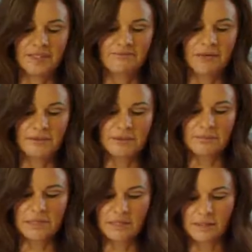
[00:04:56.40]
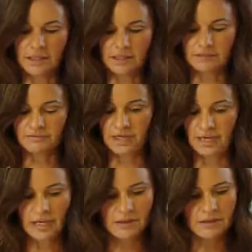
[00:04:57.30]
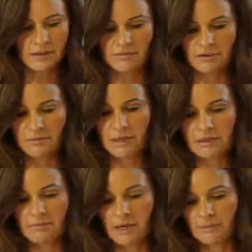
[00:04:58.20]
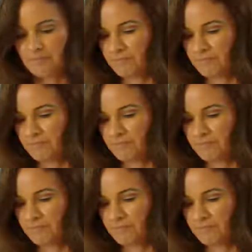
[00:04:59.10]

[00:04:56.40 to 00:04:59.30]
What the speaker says: Metal's a better conductor of the heat, so therefore it melts better.